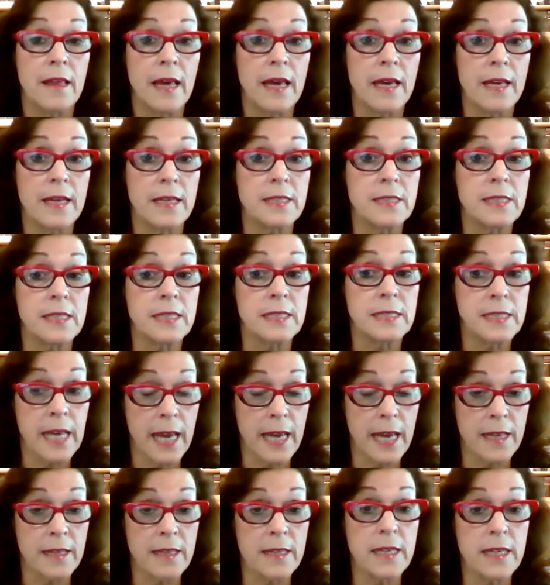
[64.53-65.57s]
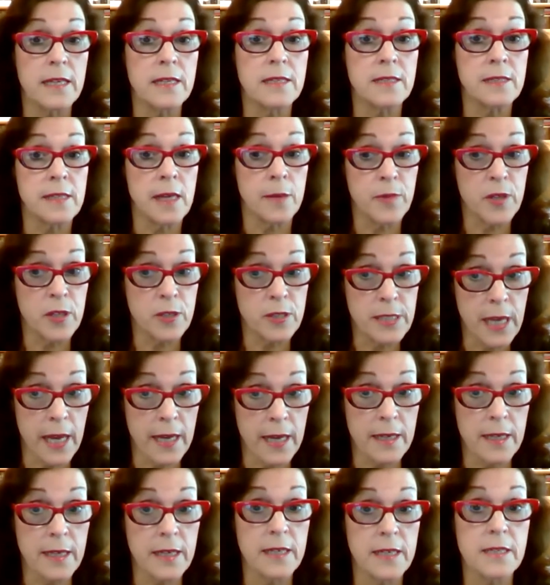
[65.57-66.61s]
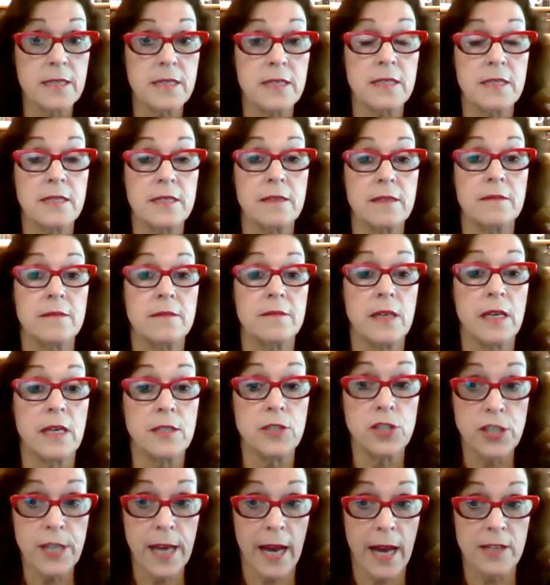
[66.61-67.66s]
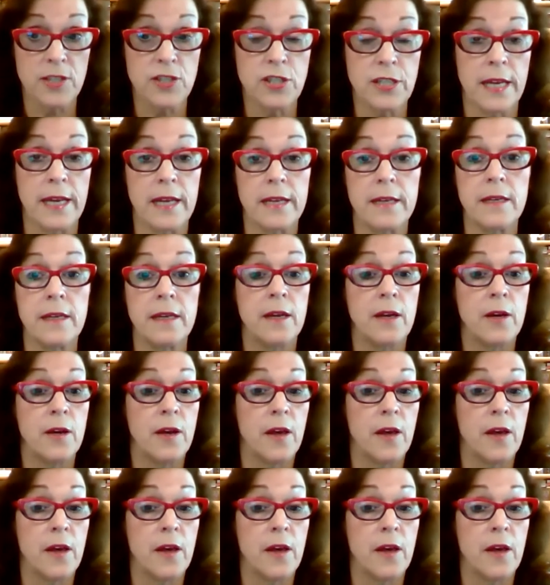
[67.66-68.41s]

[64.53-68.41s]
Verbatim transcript: It is a daily subcutaneous injection